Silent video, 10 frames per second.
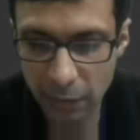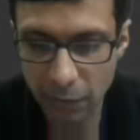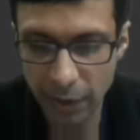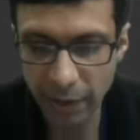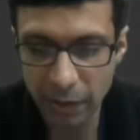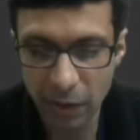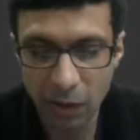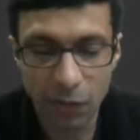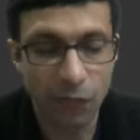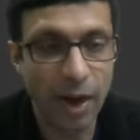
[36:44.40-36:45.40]
Right?
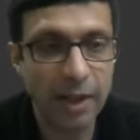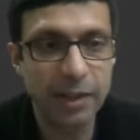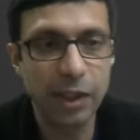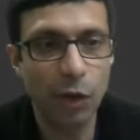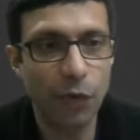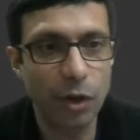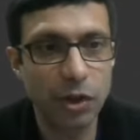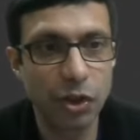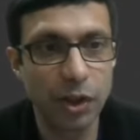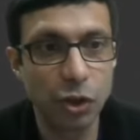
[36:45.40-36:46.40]
Valency of
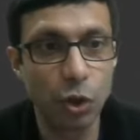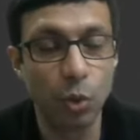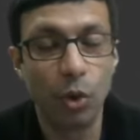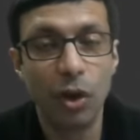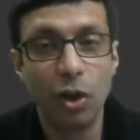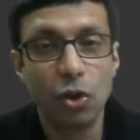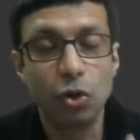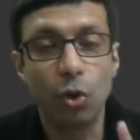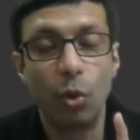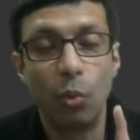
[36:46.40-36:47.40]
oxygen is two.
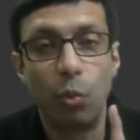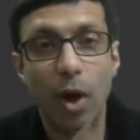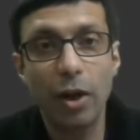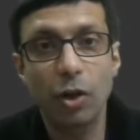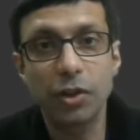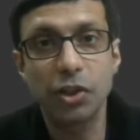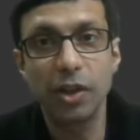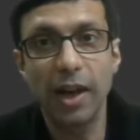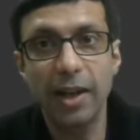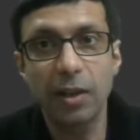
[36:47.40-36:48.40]
So one
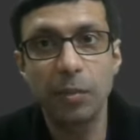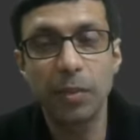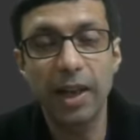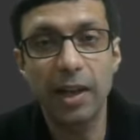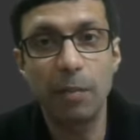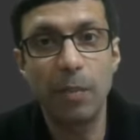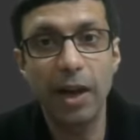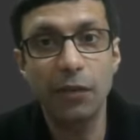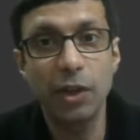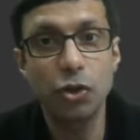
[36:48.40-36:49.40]
oxygen atom can
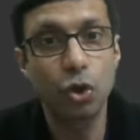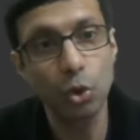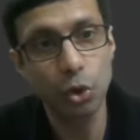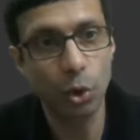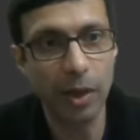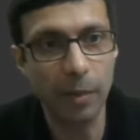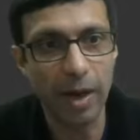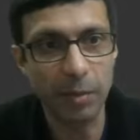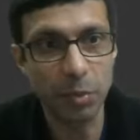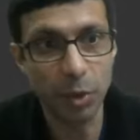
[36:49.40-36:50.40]
combine with two sodium
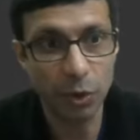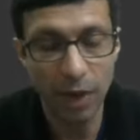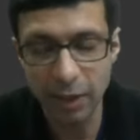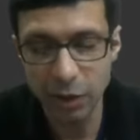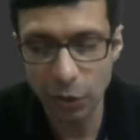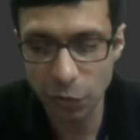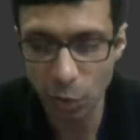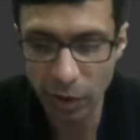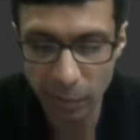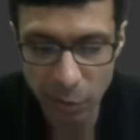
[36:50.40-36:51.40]
atoms because valency of
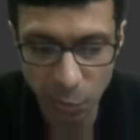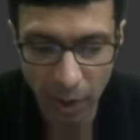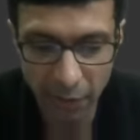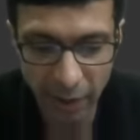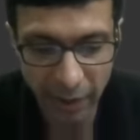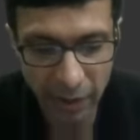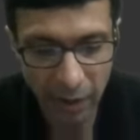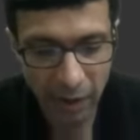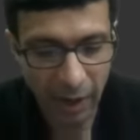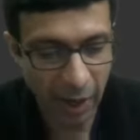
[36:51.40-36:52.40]
sodium is one, right?
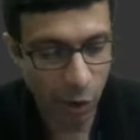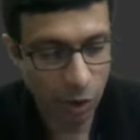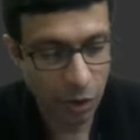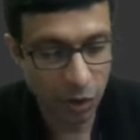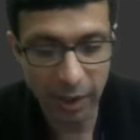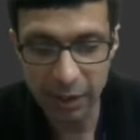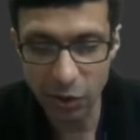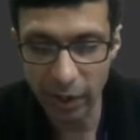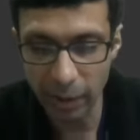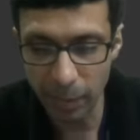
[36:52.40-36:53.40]
And oxygen has
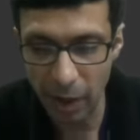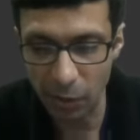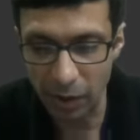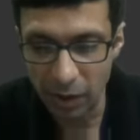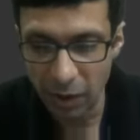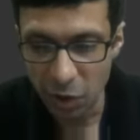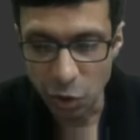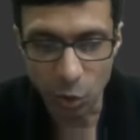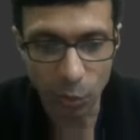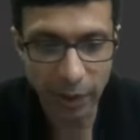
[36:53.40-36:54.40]
greater power.
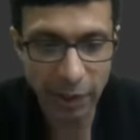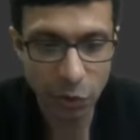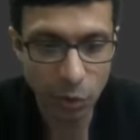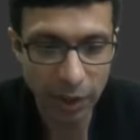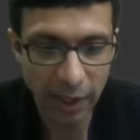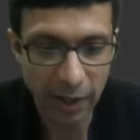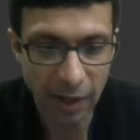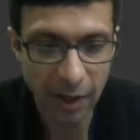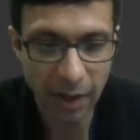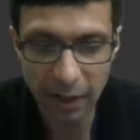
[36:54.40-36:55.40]
So we need to take
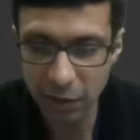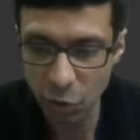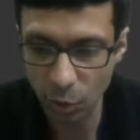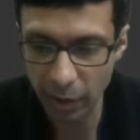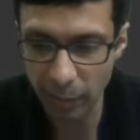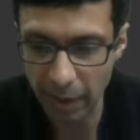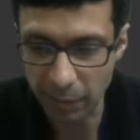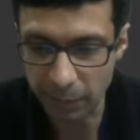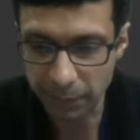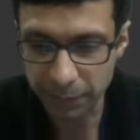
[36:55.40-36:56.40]
another sodium atom.